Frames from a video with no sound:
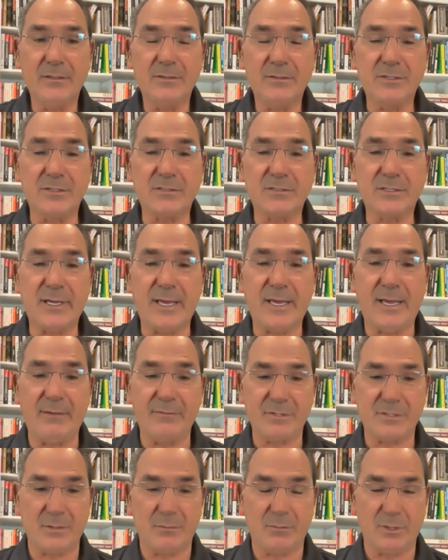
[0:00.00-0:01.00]
just to
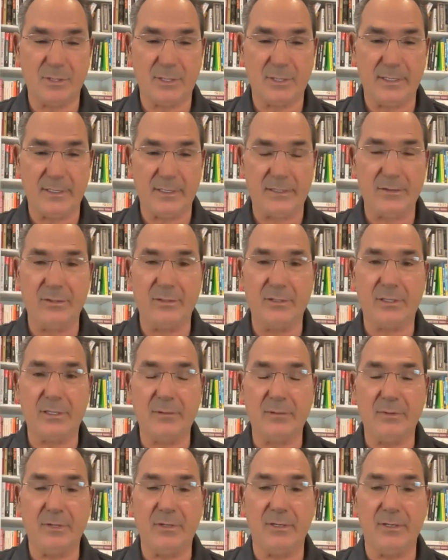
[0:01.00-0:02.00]
have someone like you in the
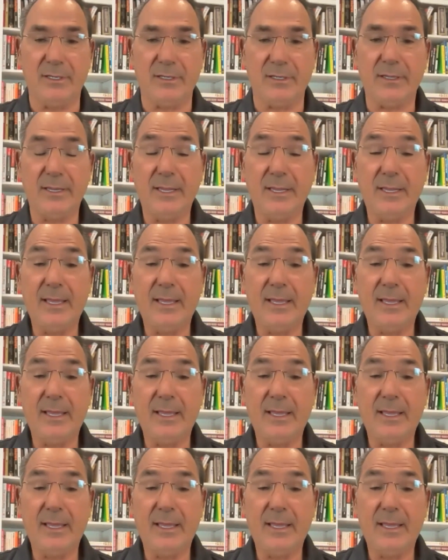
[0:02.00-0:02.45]
community.